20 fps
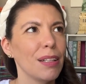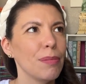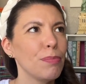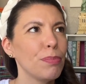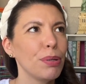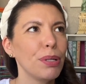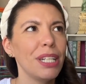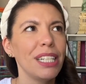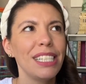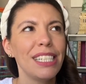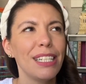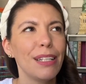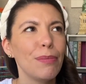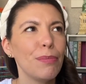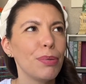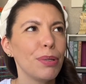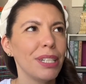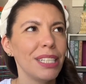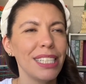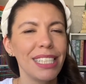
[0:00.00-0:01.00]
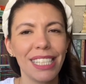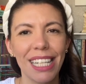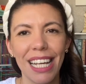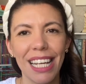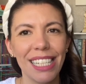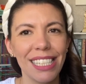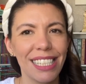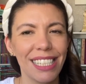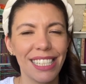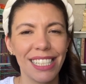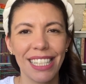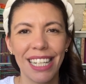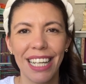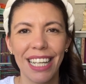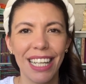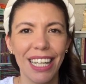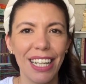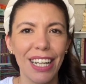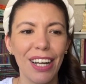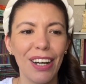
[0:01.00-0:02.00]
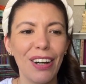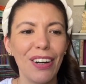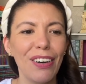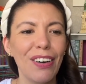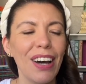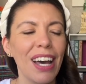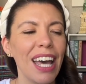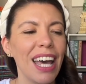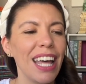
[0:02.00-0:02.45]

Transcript: prince and princess, you know.